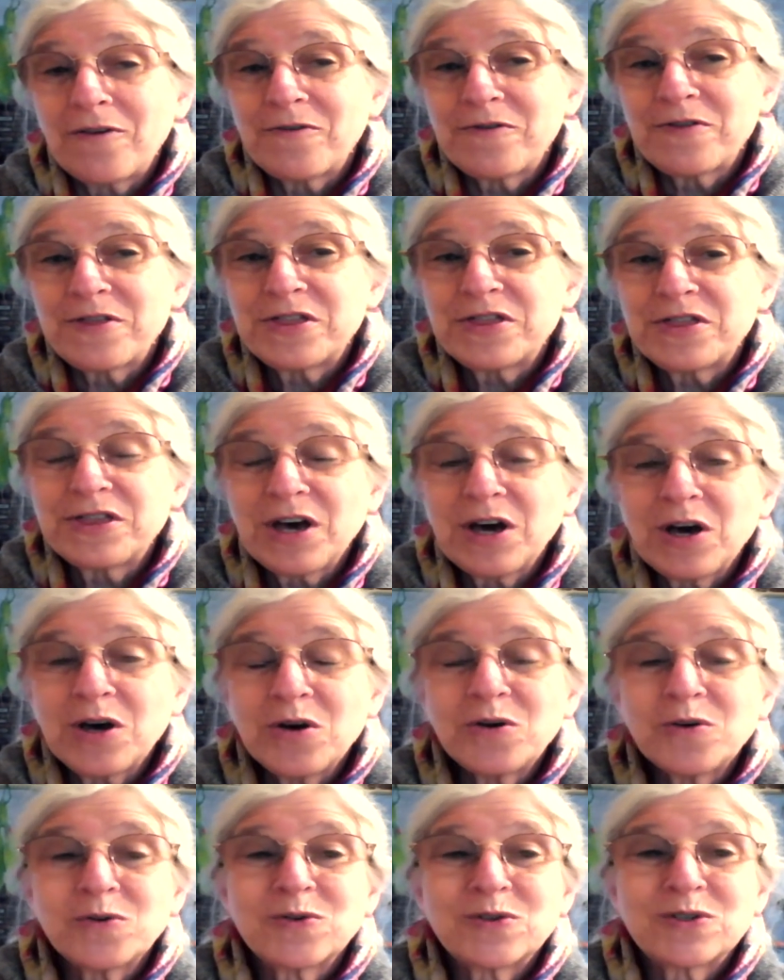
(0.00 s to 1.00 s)
of
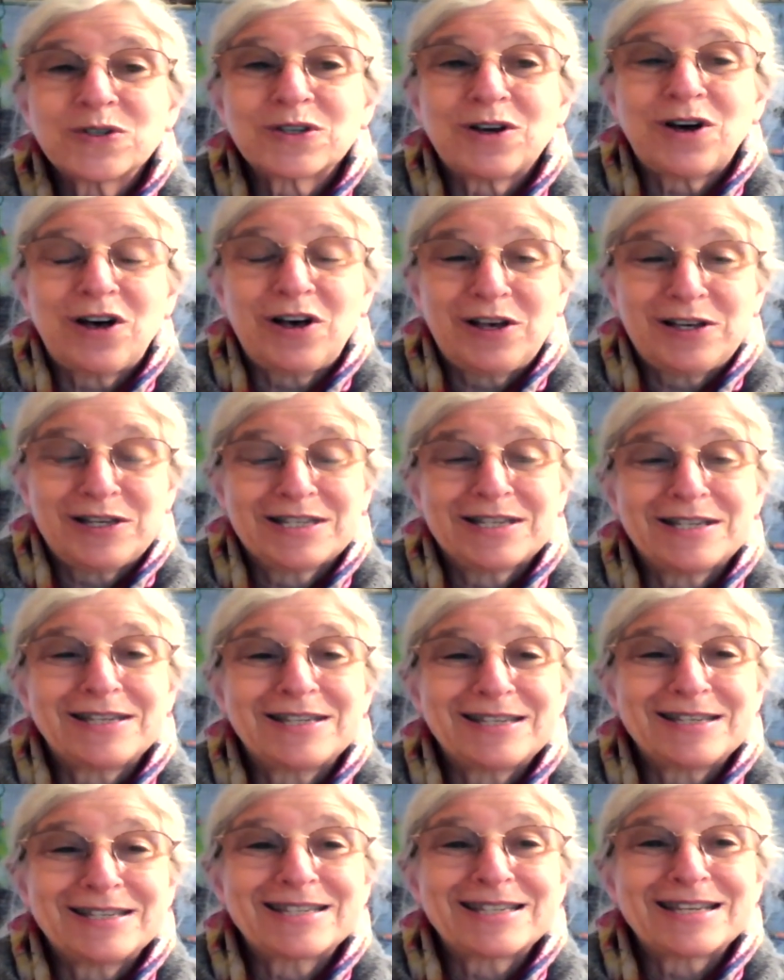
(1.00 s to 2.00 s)
those
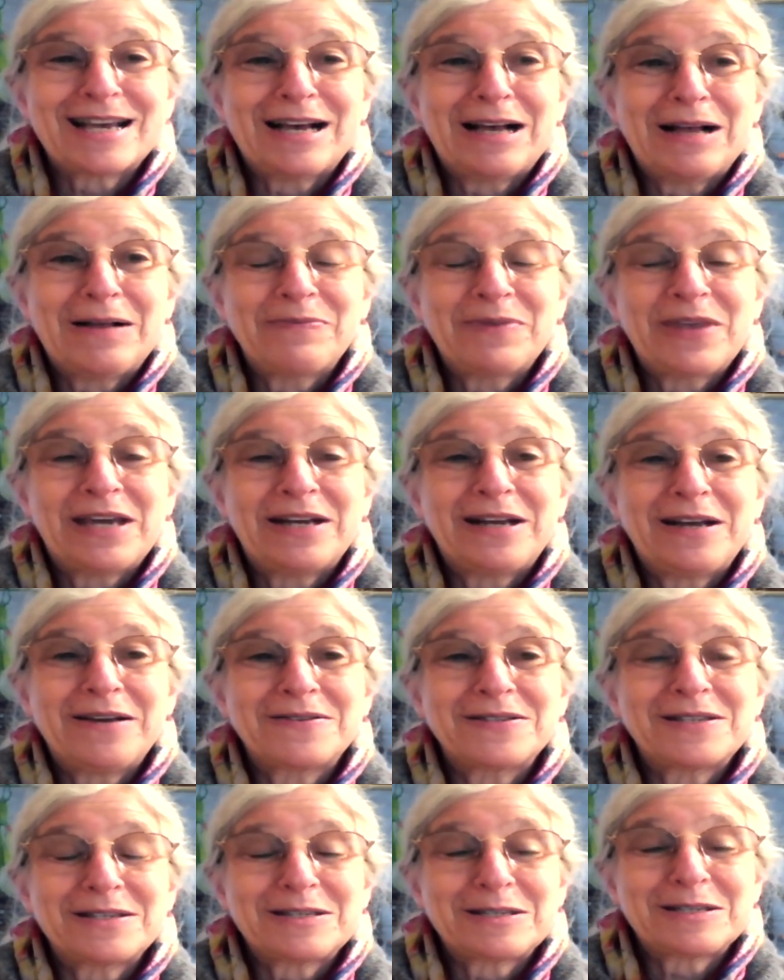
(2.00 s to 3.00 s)
causes. Um, and I
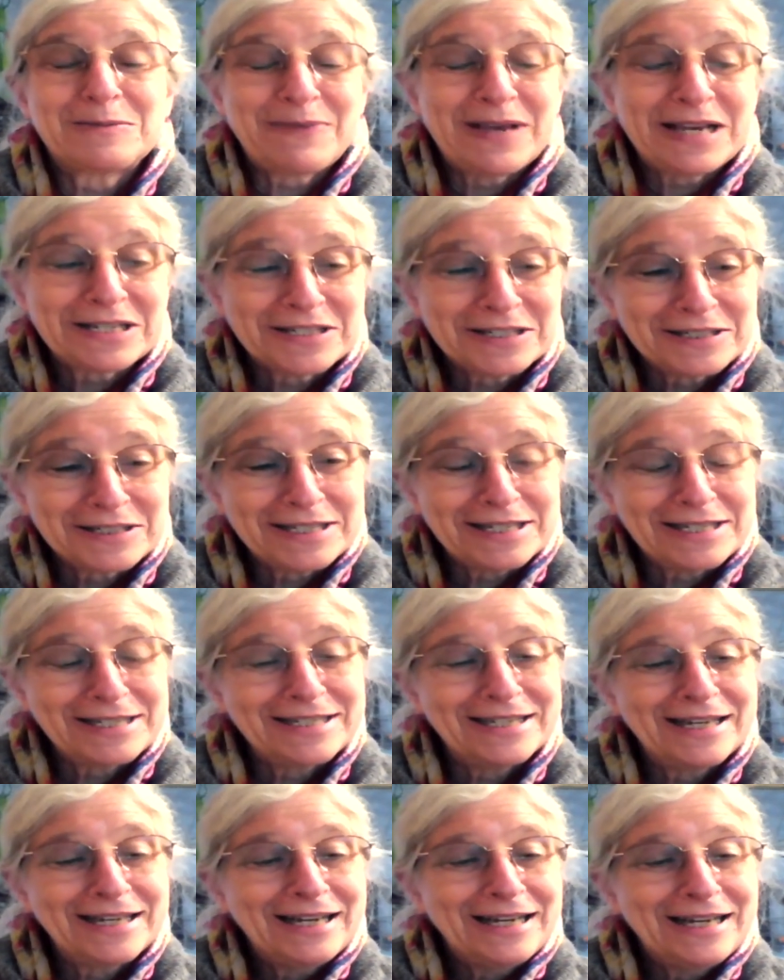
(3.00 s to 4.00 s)
was
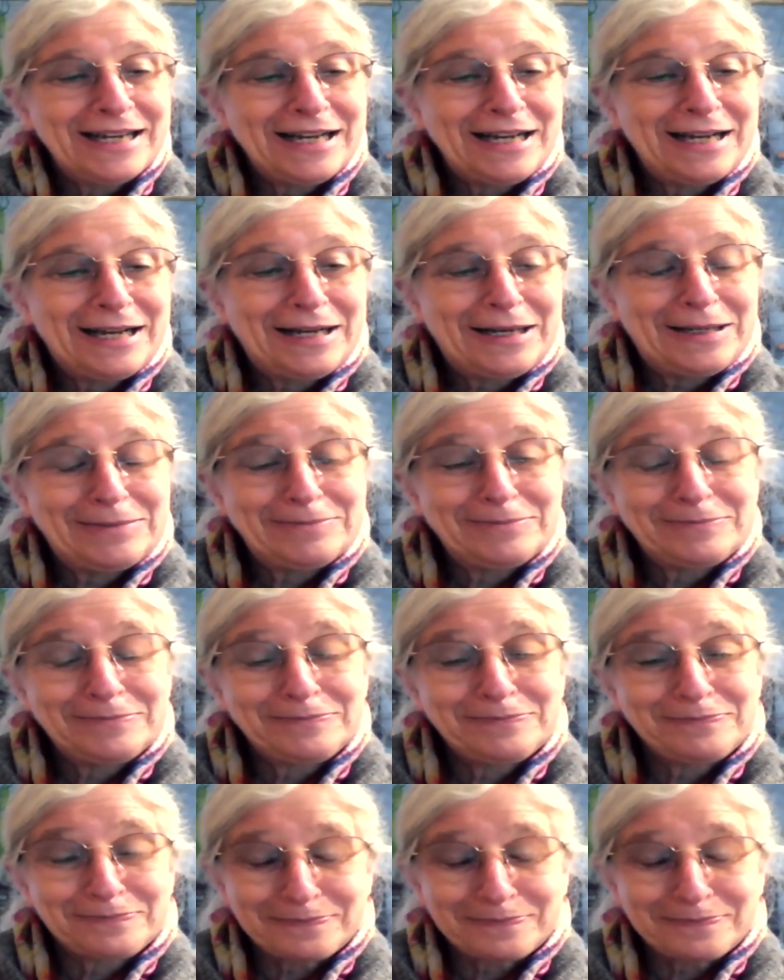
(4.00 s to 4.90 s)
especially um,